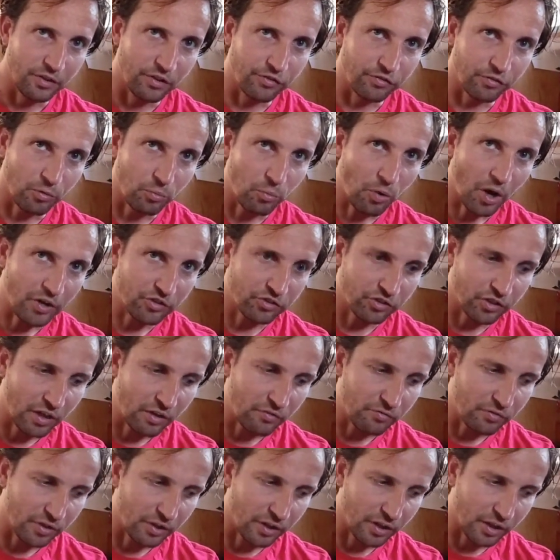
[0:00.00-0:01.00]
this for
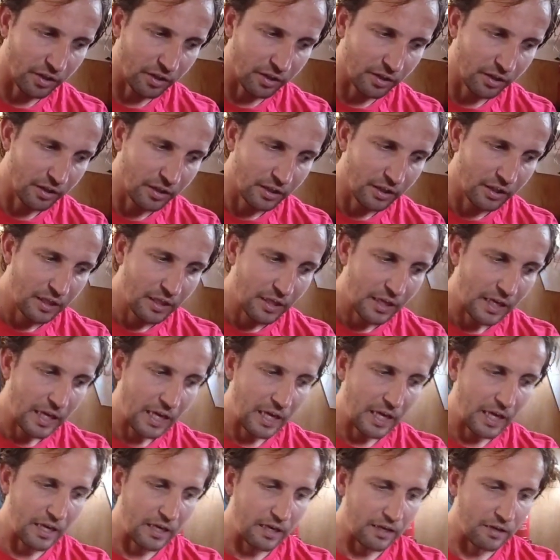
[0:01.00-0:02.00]
washing everything,
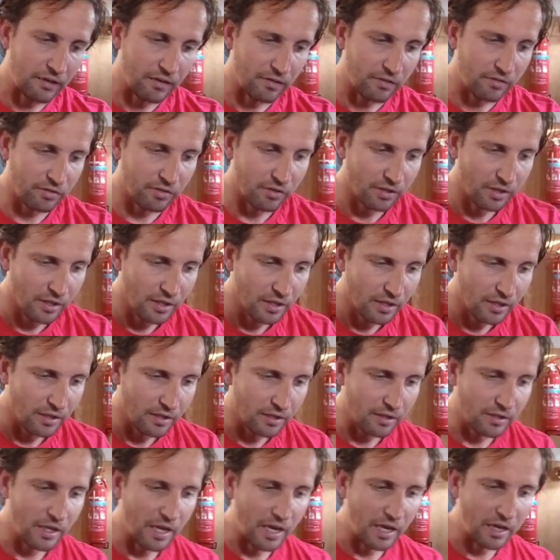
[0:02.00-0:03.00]
and
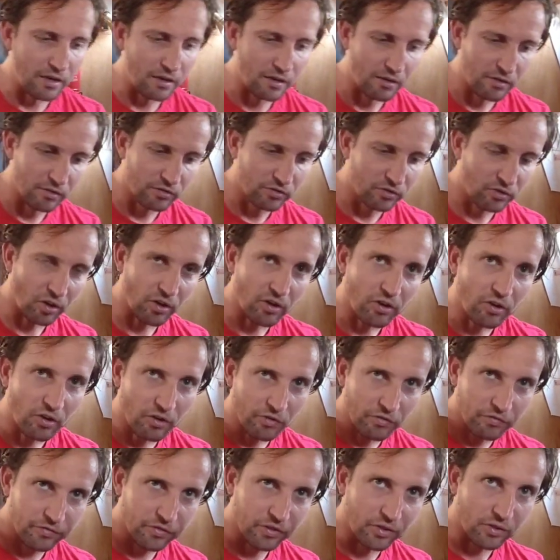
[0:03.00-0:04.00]
then turn
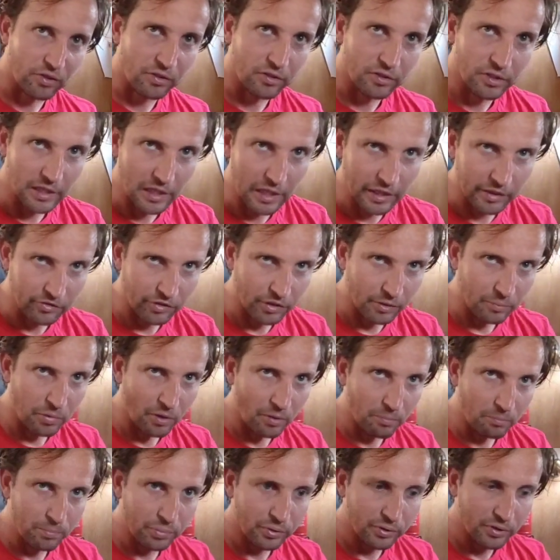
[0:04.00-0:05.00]
off your electric
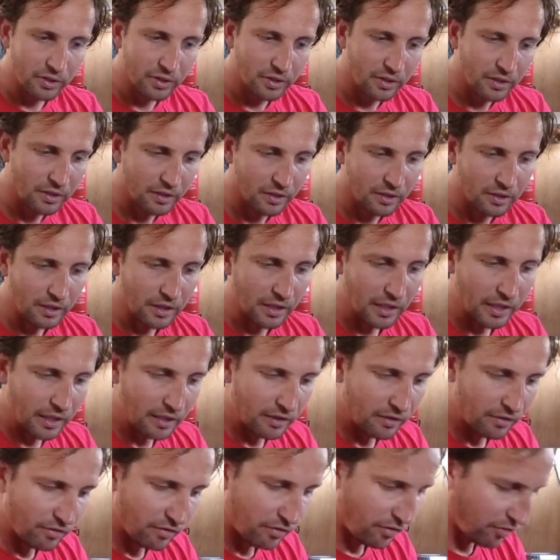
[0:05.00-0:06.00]
pump
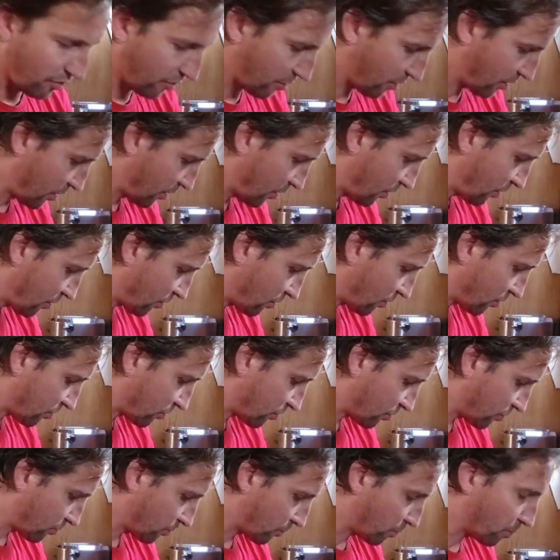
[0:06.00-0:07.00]
and
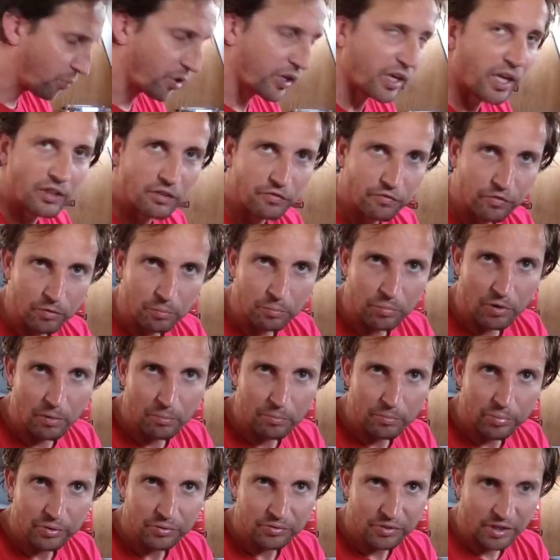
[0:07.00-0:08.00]
put on the foot
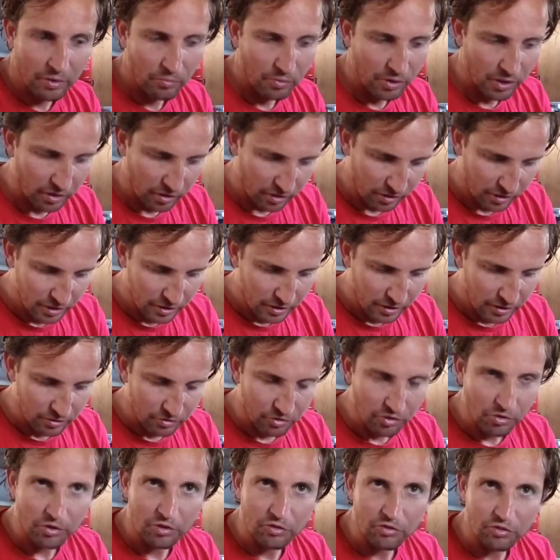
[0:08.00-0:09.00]
pump. That way
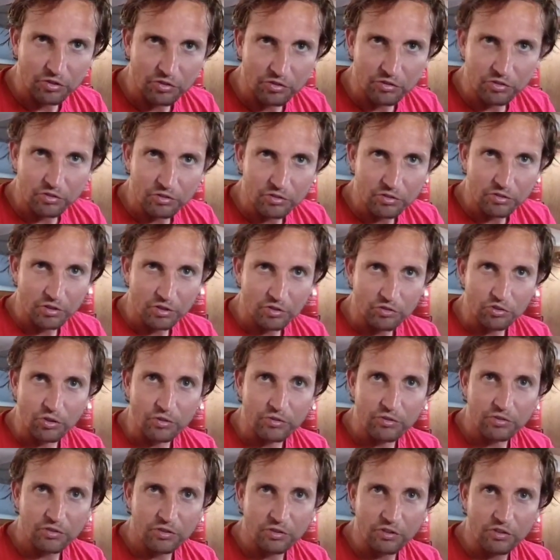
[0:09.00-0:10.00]
you can just
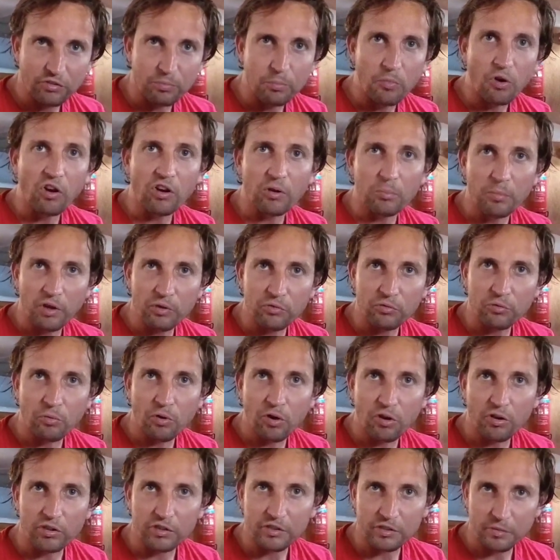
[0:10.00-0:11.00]
adjust a small amount of
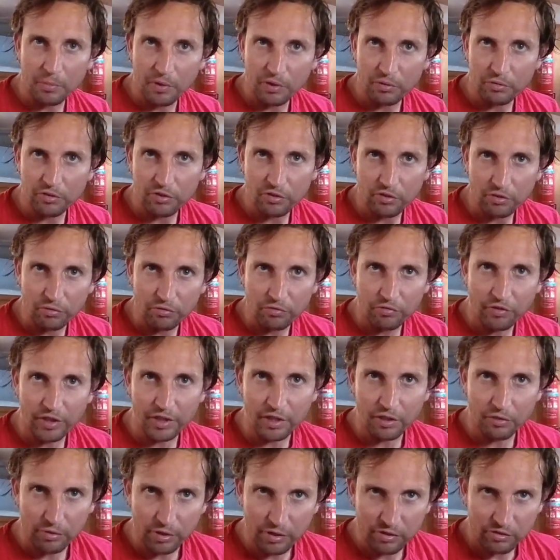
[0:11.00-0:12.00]
water to come out to do
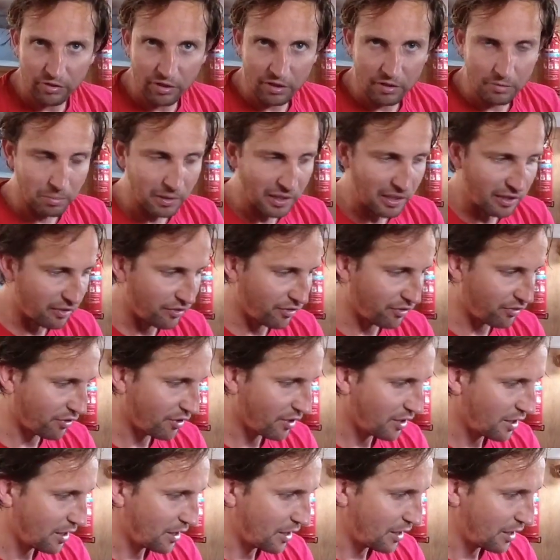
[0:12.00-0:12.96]
final rinse on the plates.